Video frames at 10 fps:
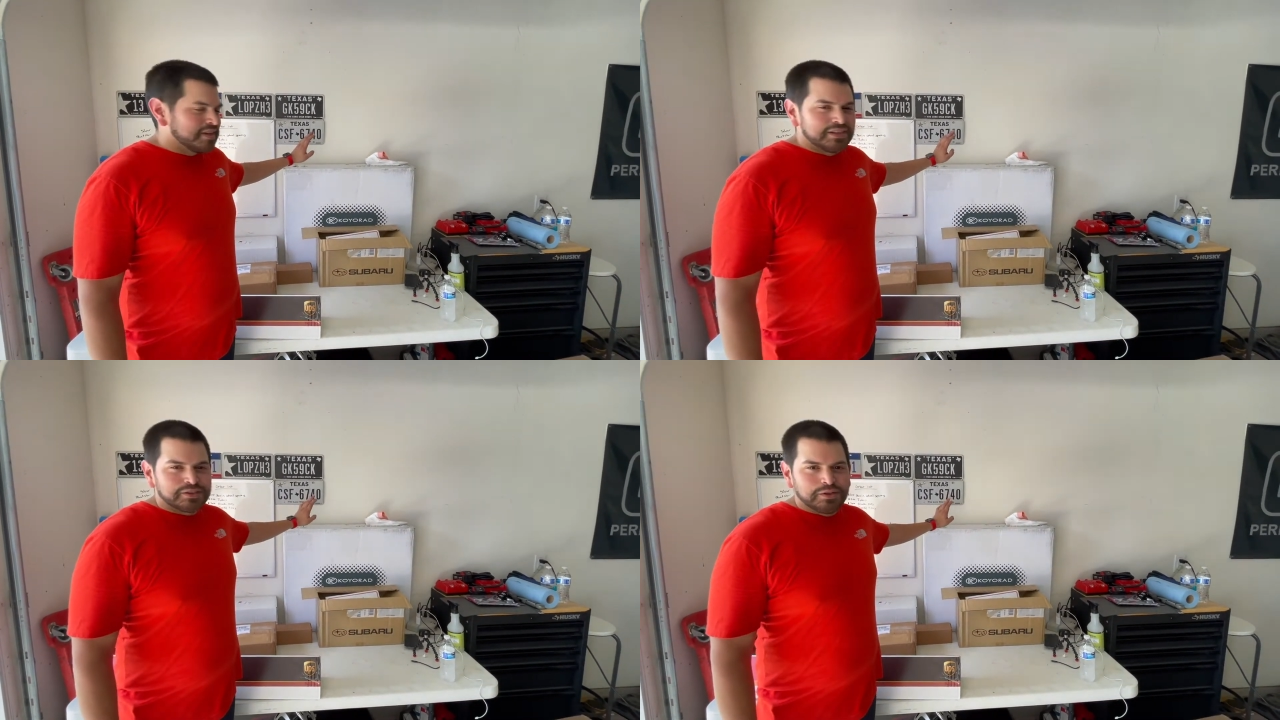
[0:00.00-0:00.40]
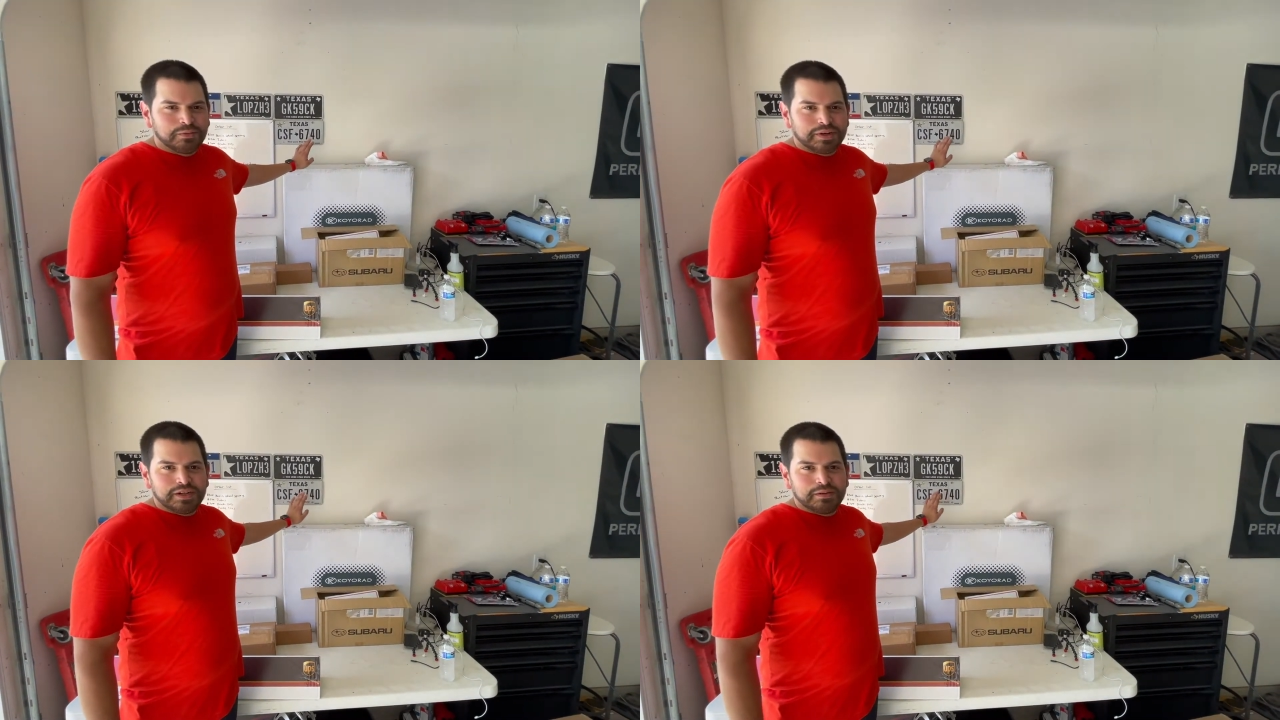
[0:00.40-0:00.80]
So
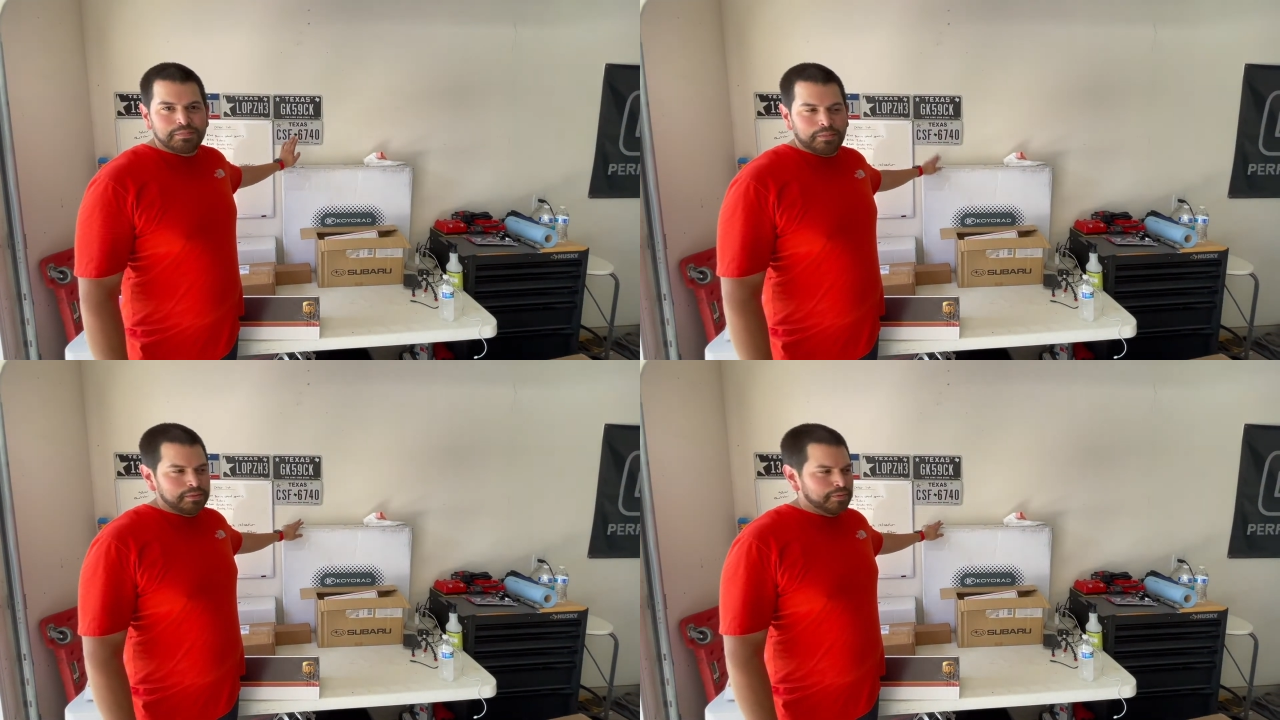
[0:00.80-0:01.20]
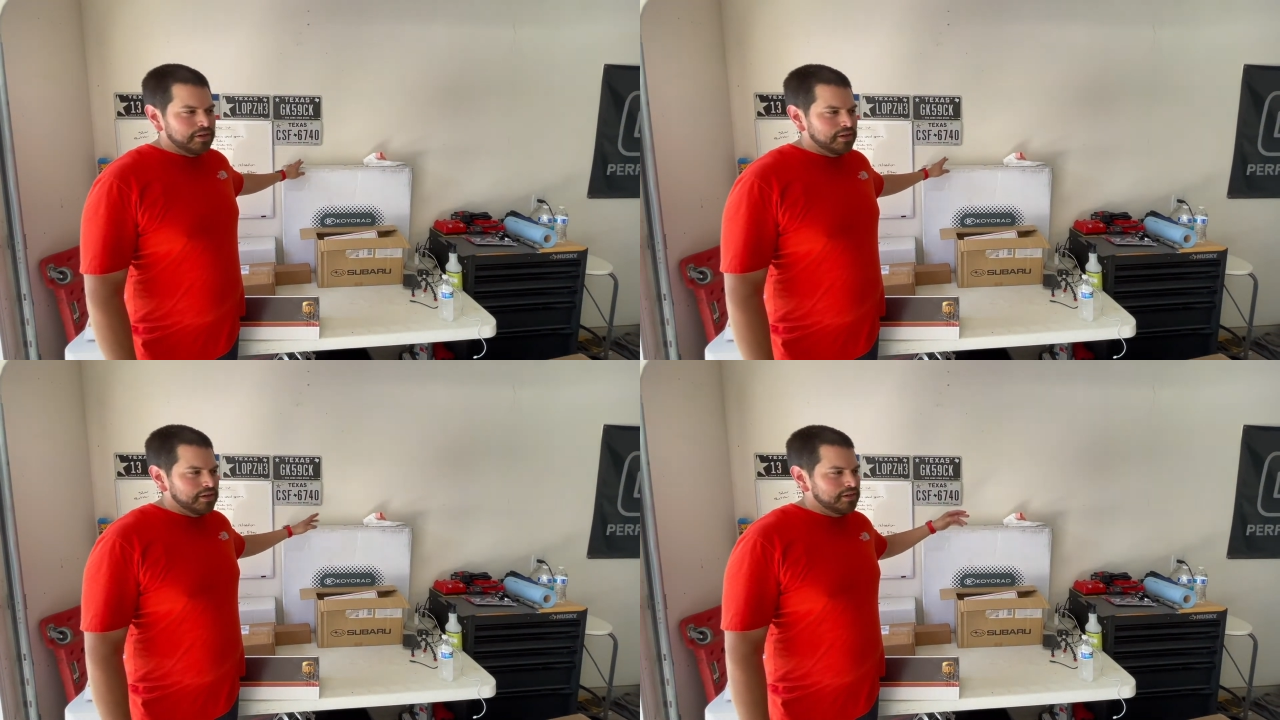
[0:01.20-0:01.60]
we're gonna probably put it
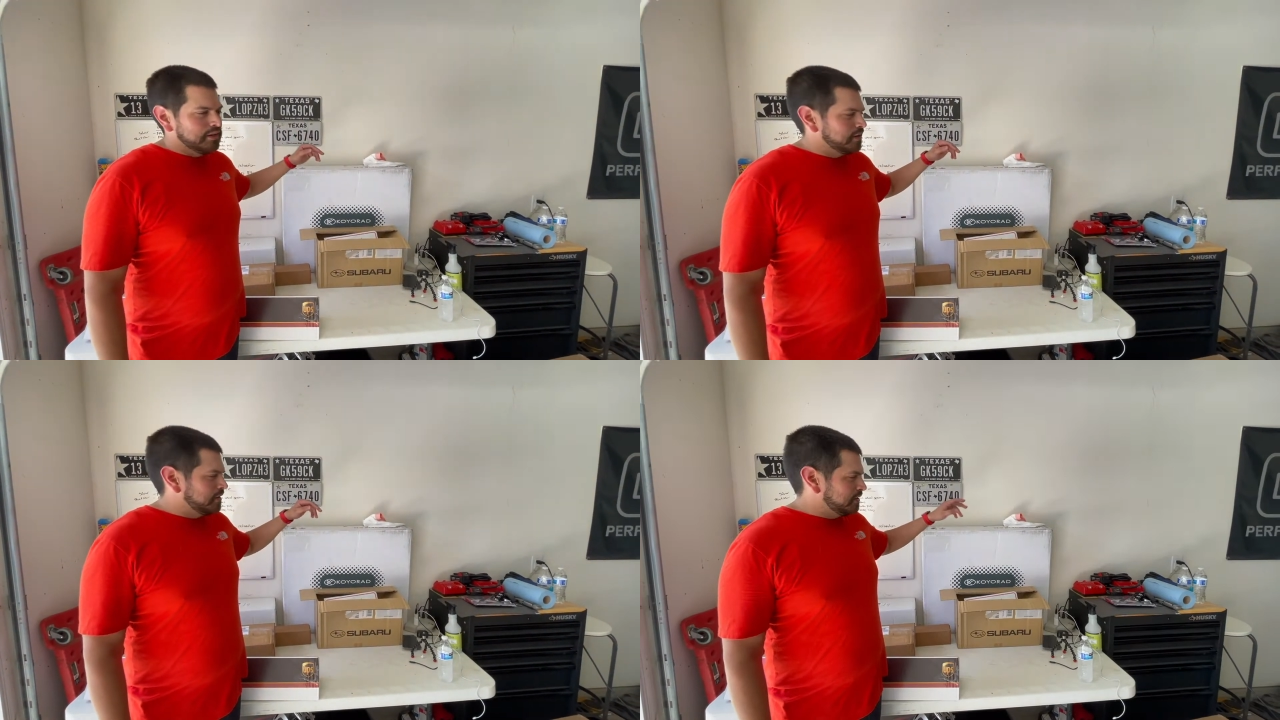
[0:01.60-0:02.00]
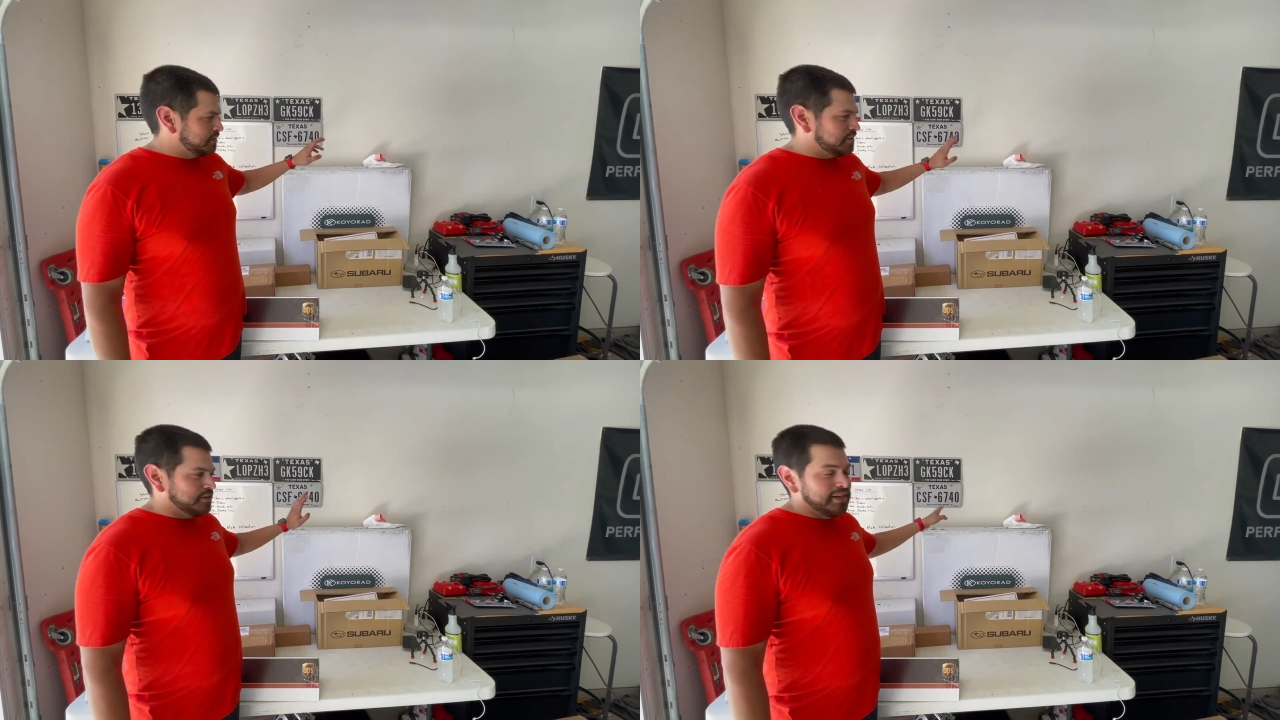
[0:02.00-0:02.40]
on
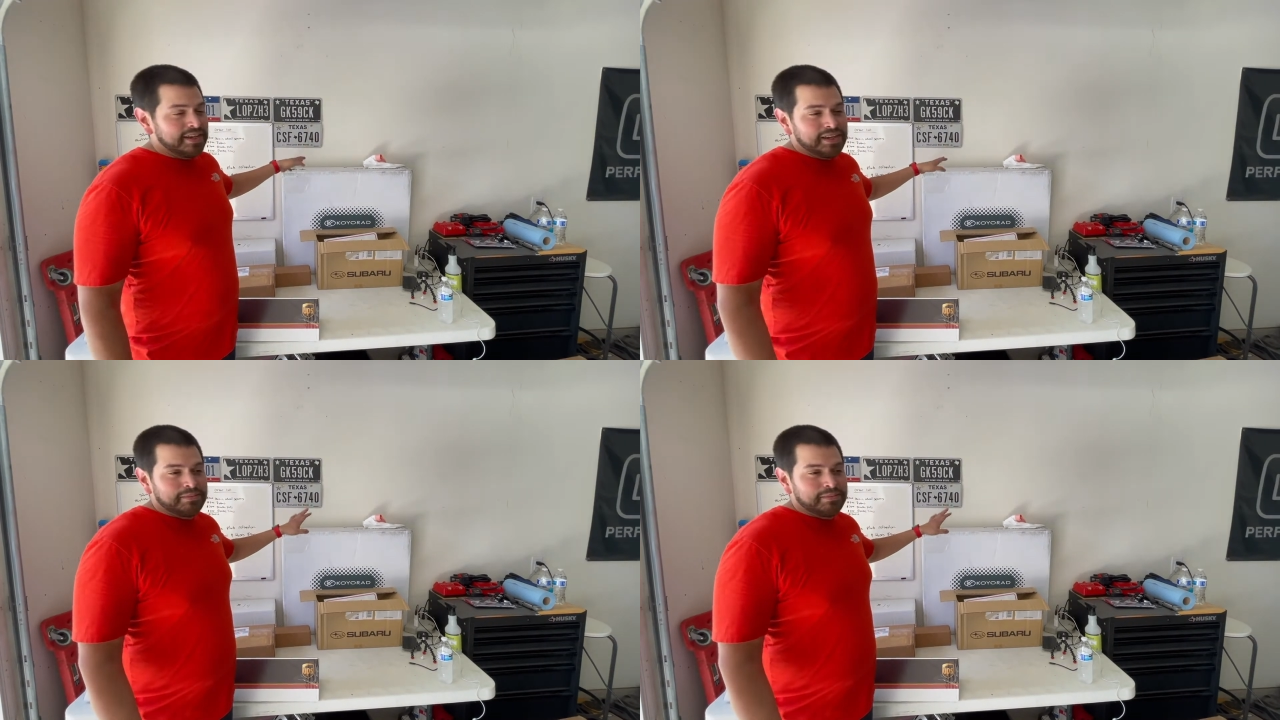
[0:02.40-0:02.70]
today,